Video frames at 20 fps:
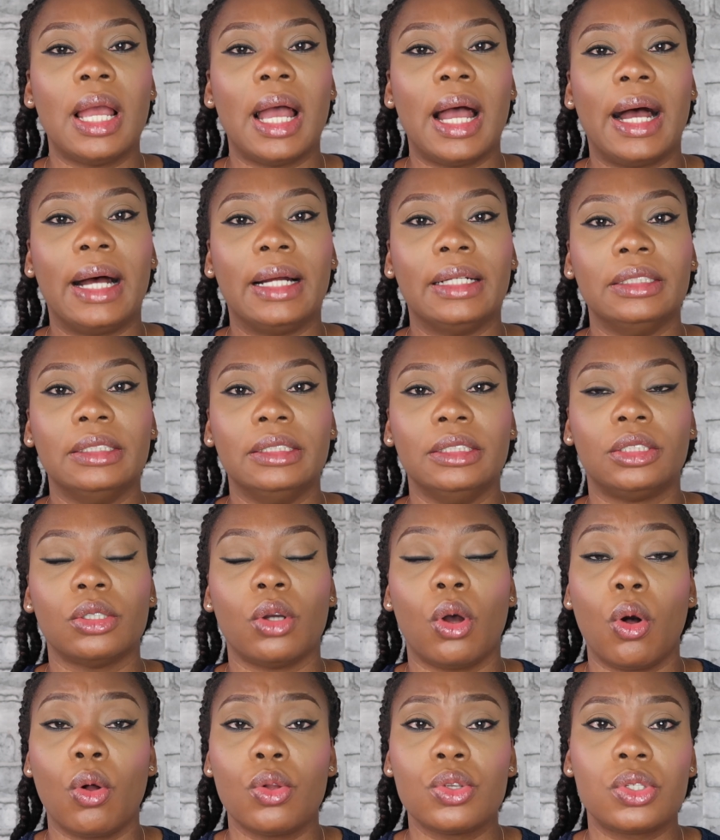And
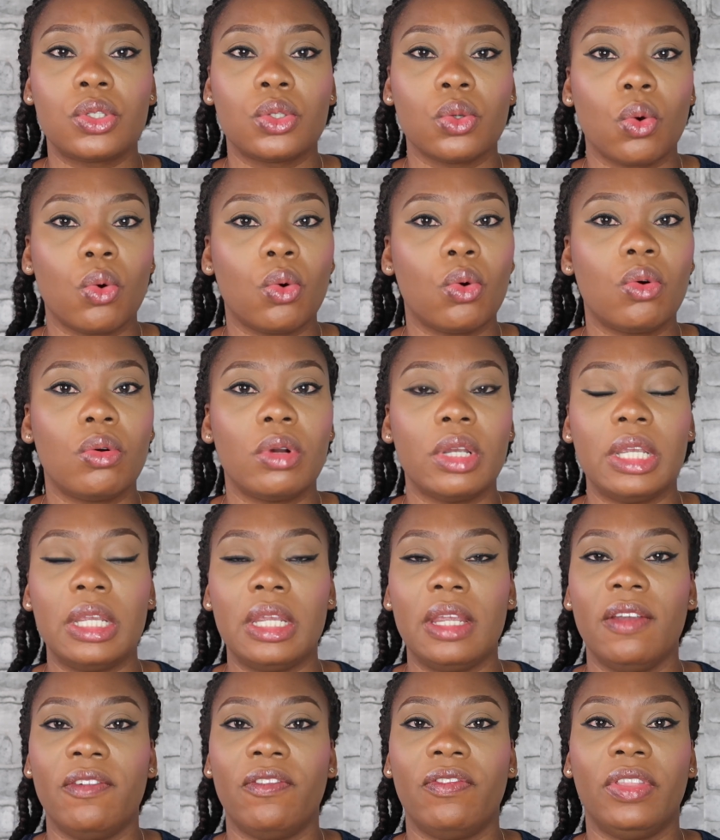also,
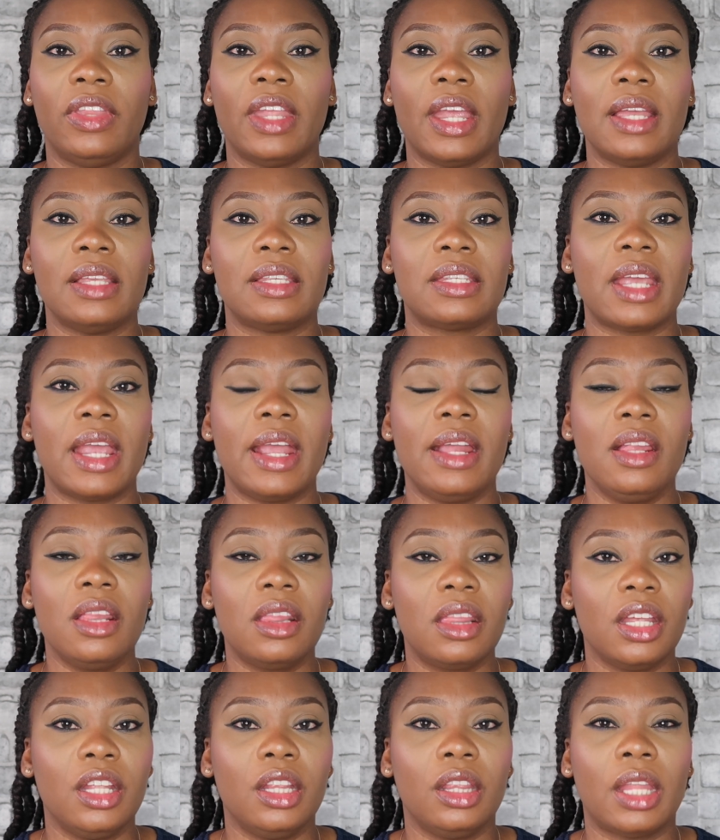if there's
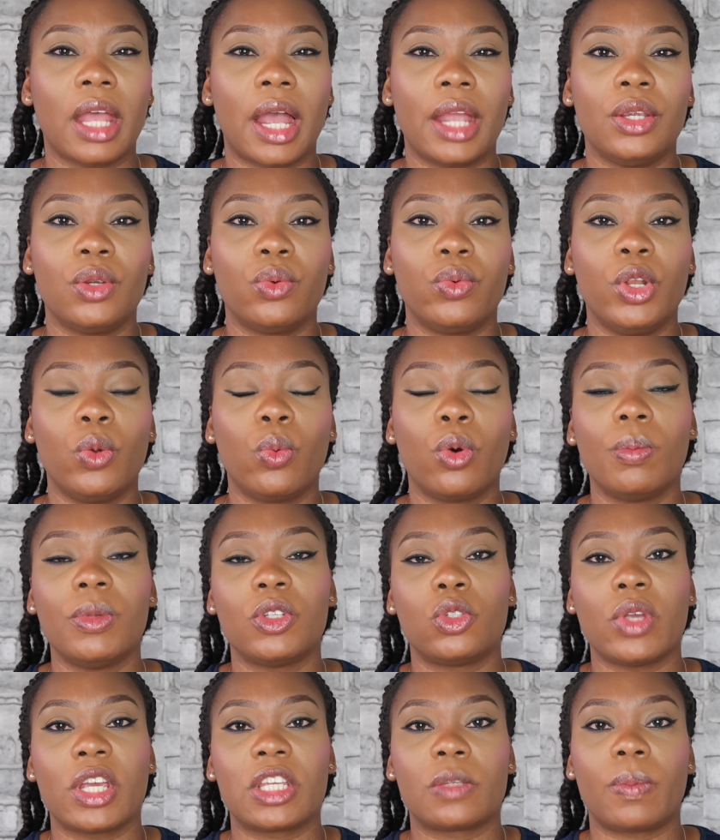anything that you really want me
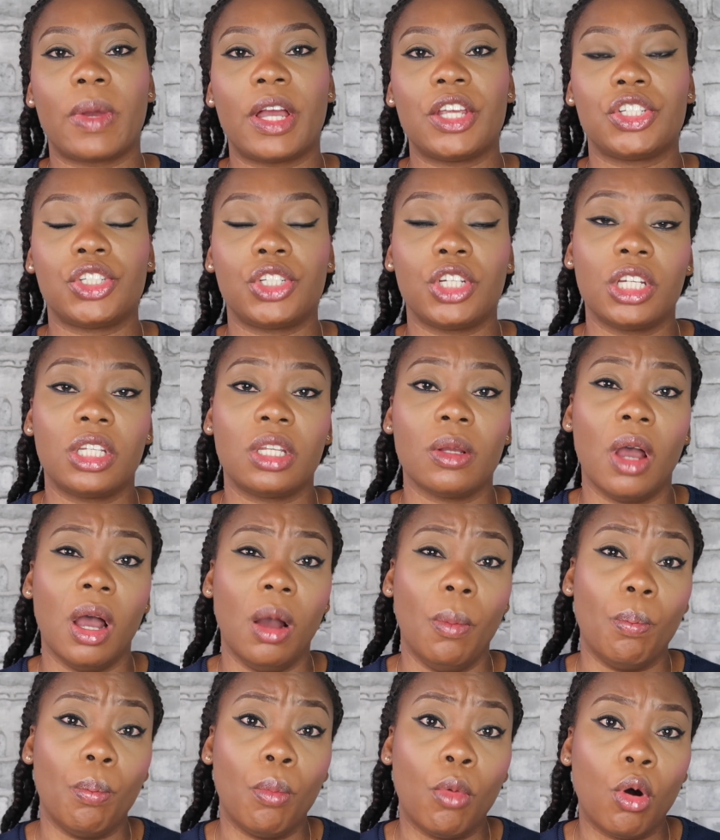to expatiate
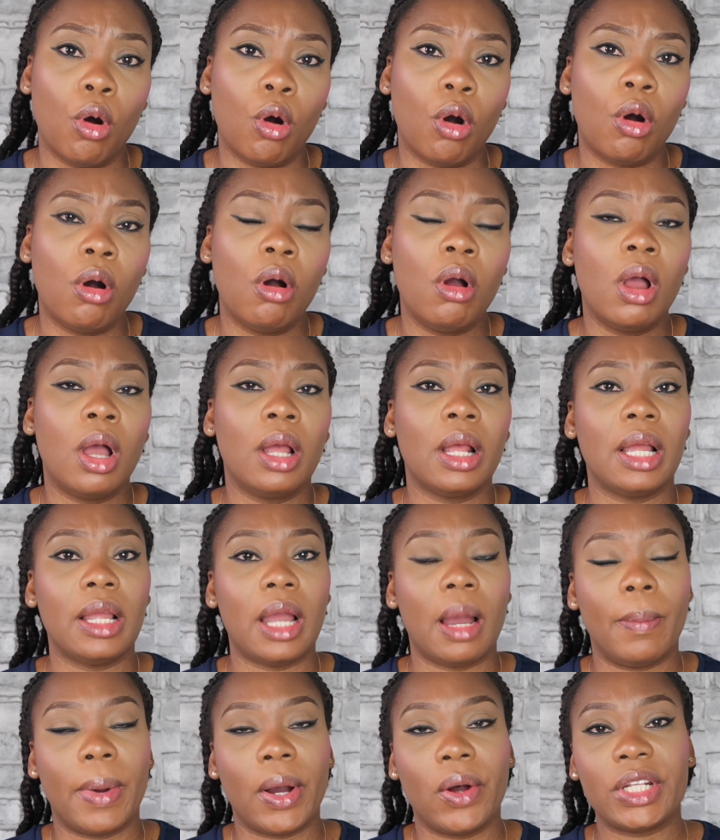more
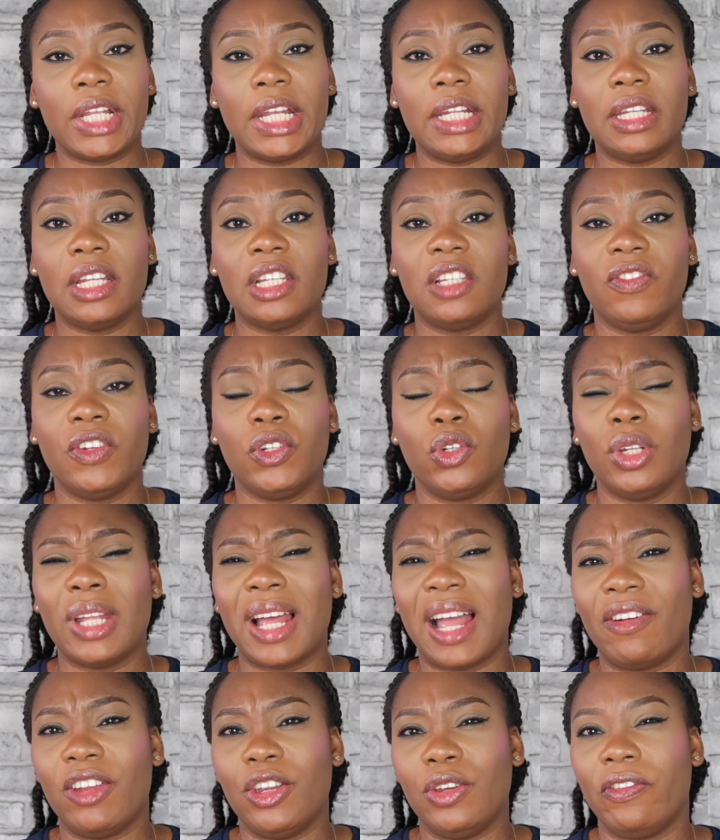about in this video
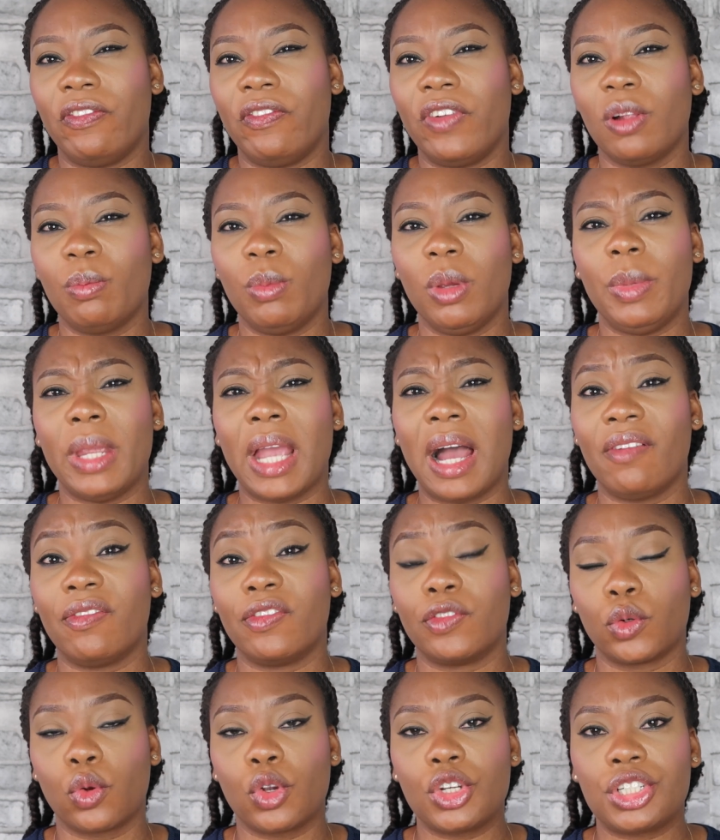that you felt maybe
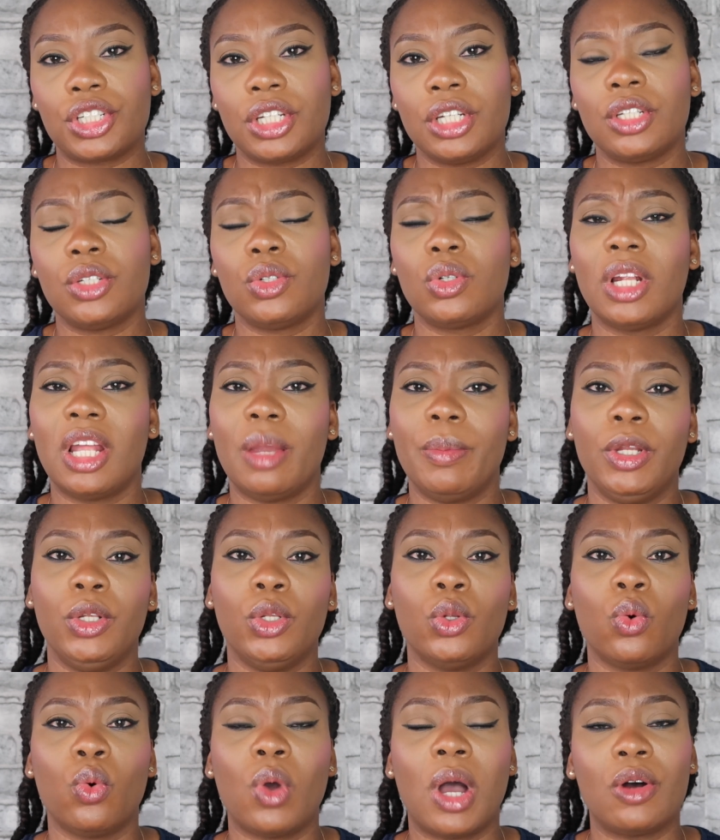I've rushed it, do let me know.